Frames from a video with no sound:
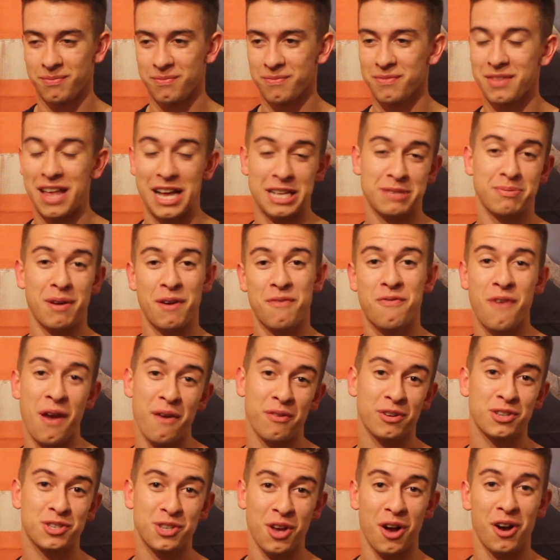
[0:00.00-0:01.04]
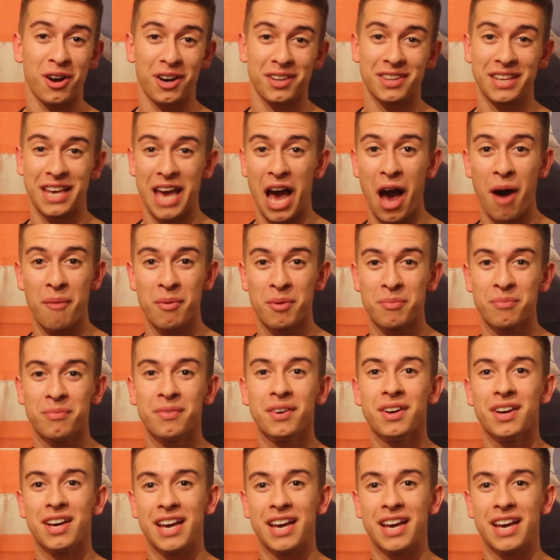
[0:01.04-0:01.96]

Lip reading: That's my favorite song on the album.